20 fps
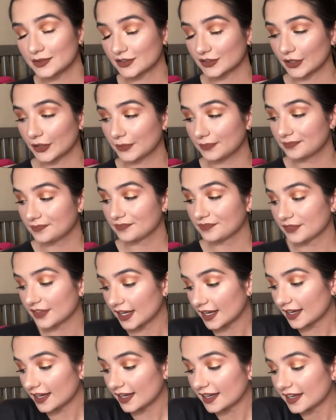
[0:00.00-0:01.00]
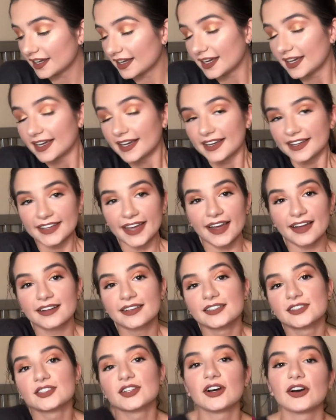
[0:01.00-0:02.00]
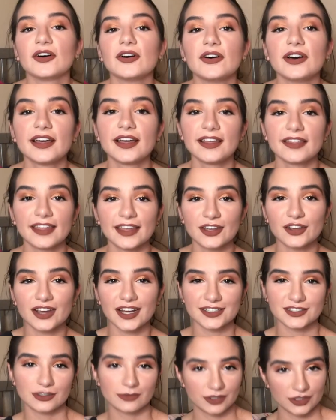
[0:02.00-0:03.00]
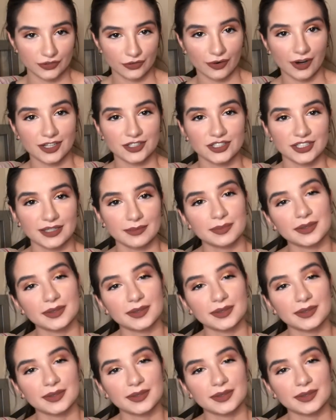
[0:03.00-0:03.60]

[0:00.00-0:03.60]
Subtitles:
So yeah, so thank you guys so much for watching.